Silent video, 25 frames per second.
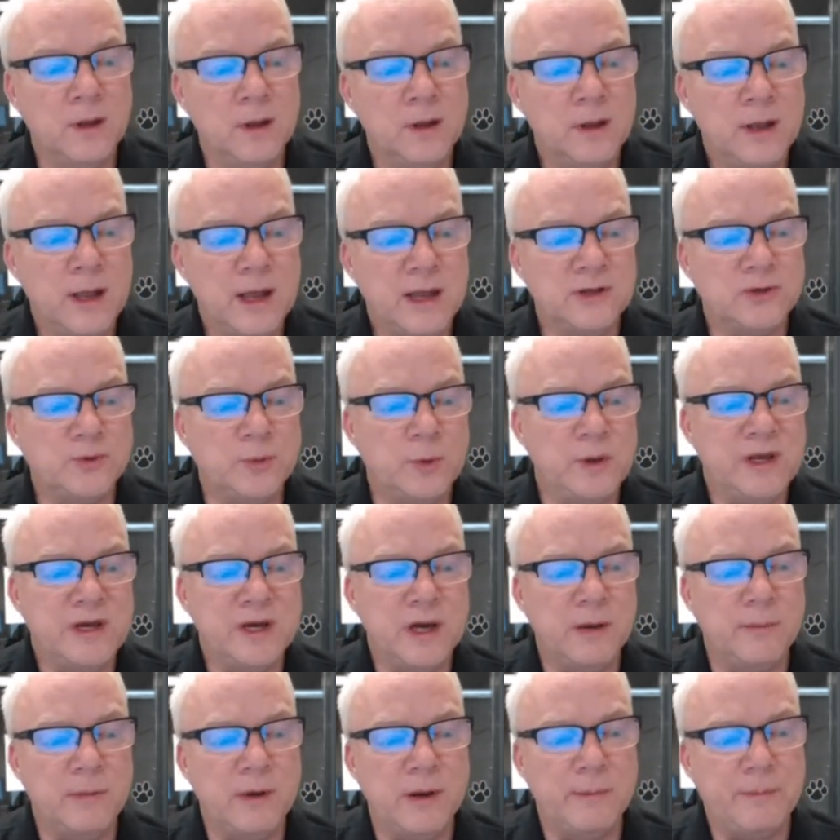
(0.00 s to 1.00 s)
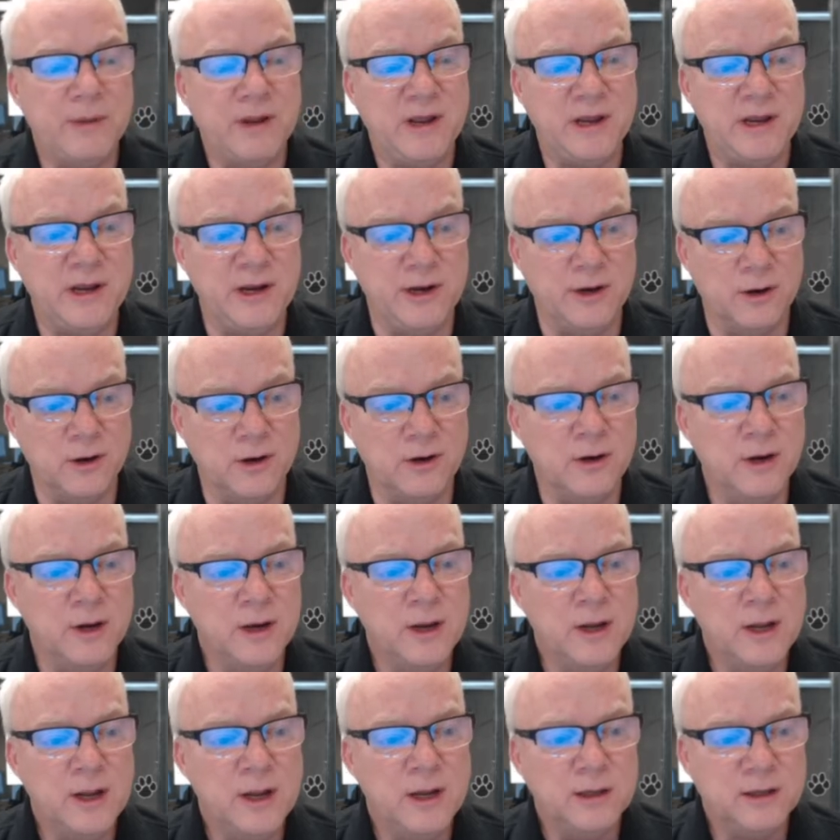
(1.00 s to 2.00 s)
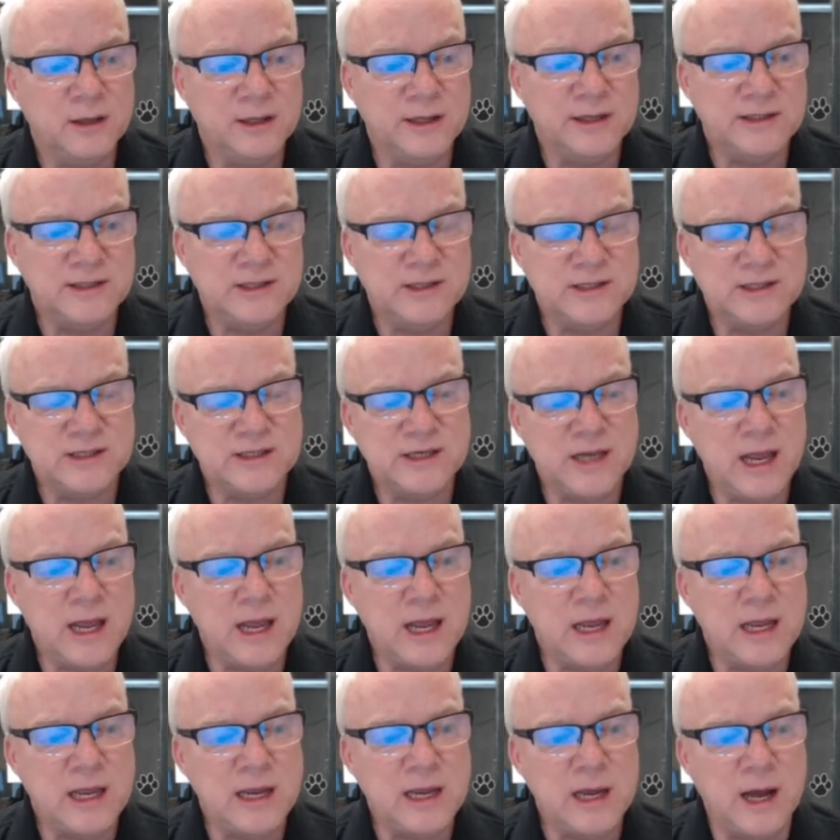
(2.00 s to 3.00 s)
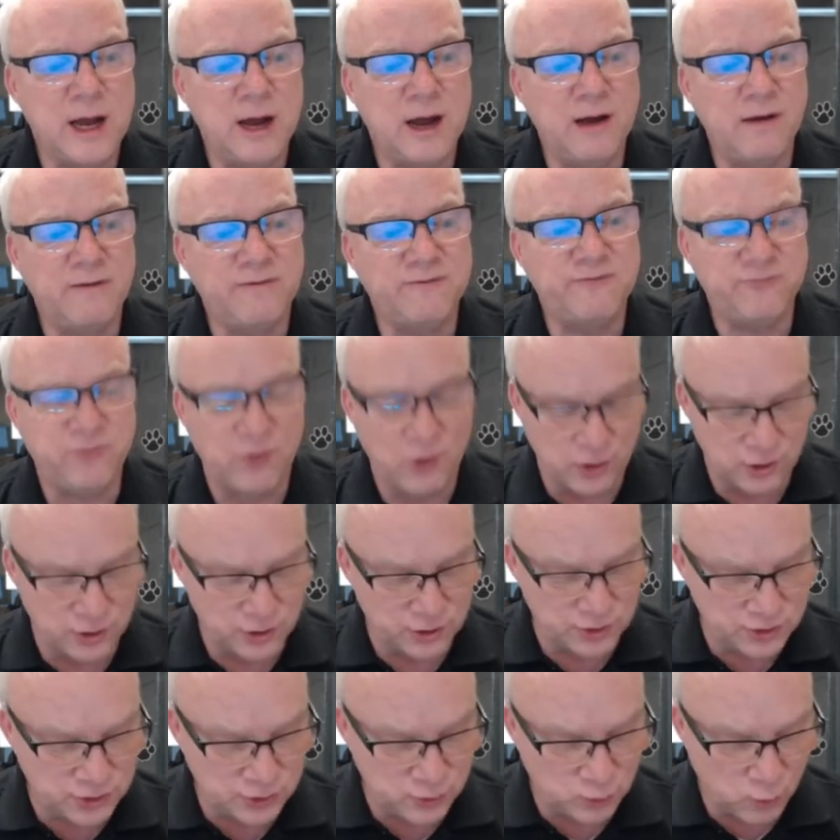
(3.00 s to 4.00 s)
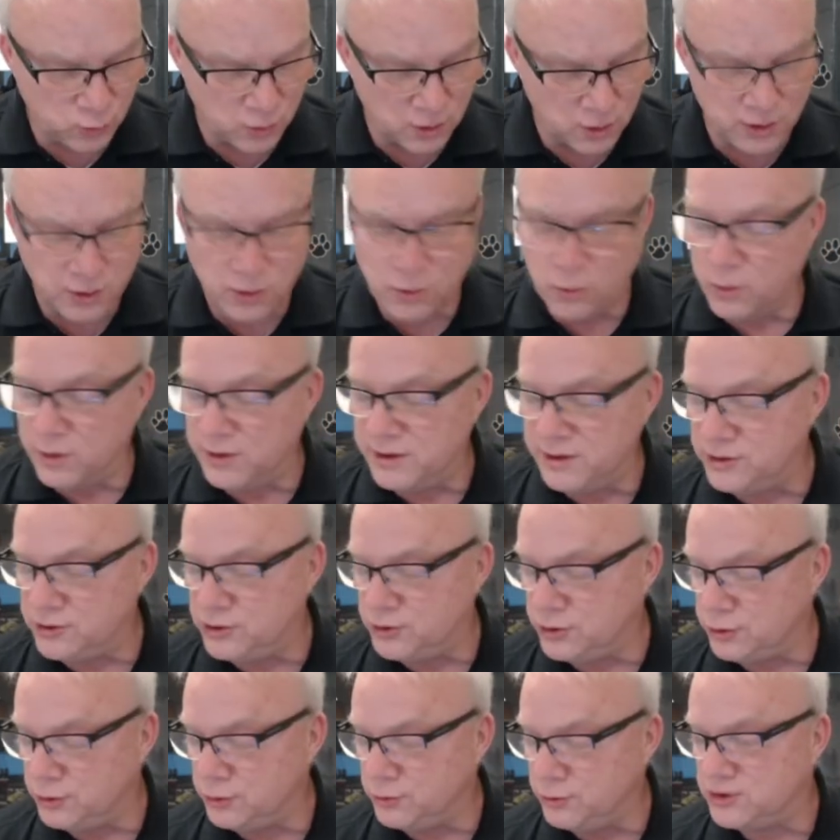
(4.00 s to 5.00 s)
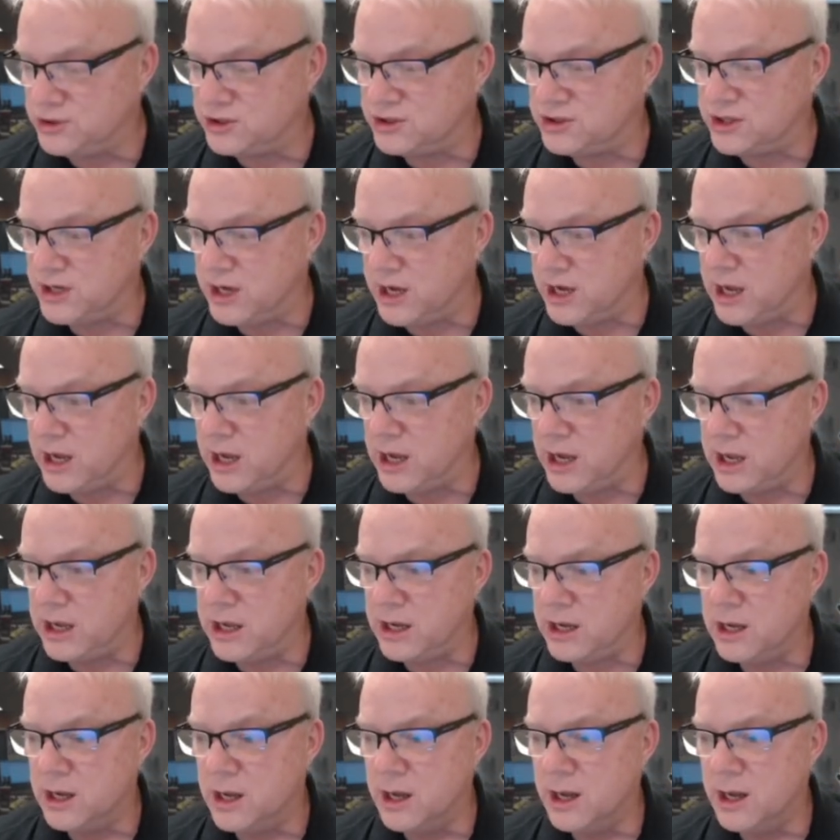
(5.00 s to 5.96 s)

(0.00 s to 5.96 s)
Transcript: as we come up here, let's say first we're going to say